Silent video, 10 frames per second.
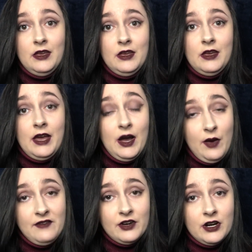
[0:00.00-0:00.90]

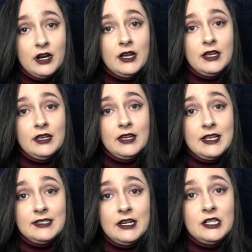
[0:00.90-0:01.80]
However,
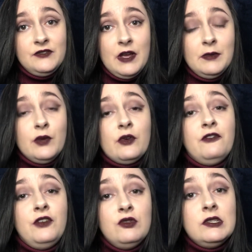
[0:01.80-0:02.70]
Kaysera's family
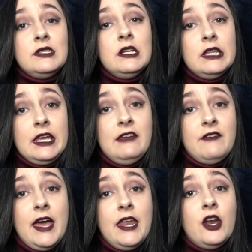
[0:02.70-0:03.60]
refuses to leave
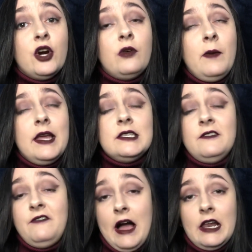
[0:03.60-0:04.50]
and her remains
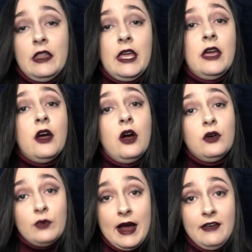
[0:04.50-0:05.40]
finally
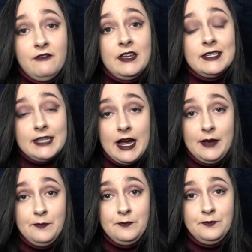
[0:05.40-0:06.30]
arrive in
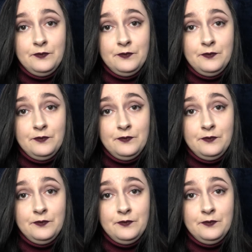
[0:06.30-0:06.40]
time.